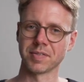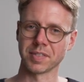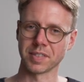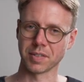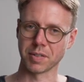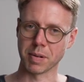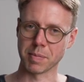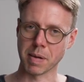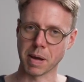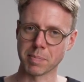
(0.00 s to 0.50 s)

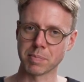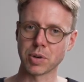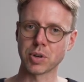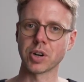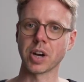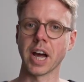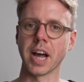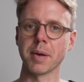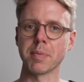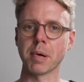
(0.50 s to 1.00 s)
remember,
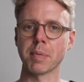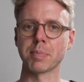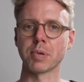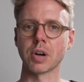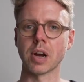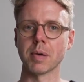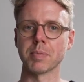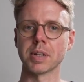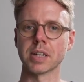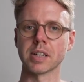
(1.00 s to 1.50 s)

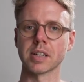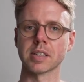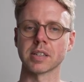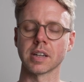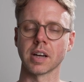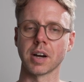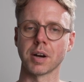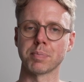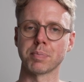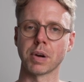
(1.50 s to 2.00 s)
hyperparameters
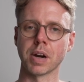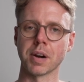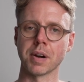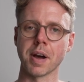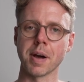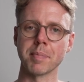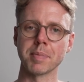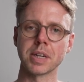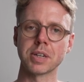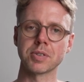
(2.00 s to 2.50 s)
are
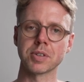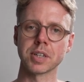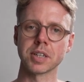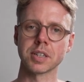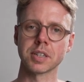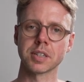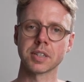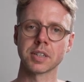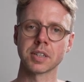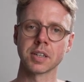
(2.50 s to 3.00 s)

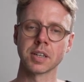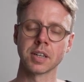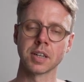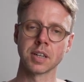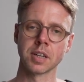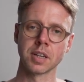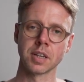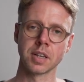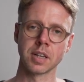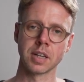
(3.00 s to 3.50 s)
parameters
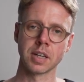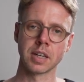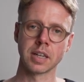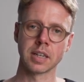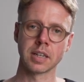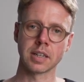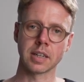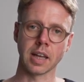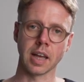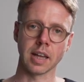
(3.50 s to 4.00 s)

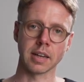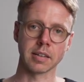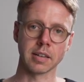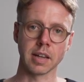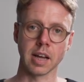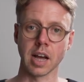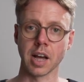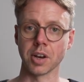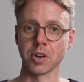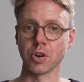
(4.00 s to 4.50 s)
that
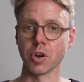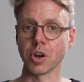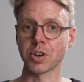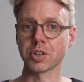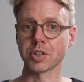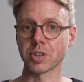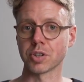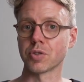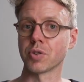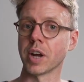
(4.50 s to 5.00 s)
are not
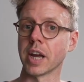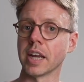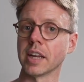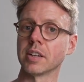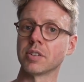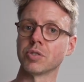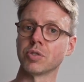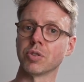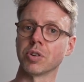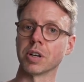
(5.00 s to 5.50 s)
trained
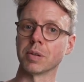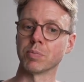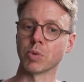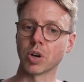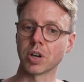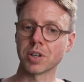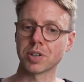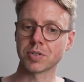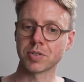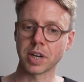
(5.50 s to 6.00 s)
during
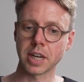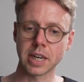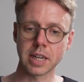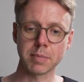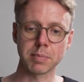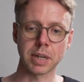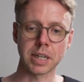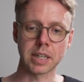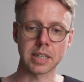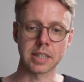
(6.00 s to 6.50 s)
model training,
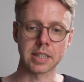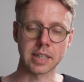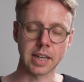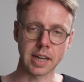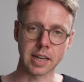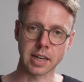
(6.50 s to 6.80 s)
but instead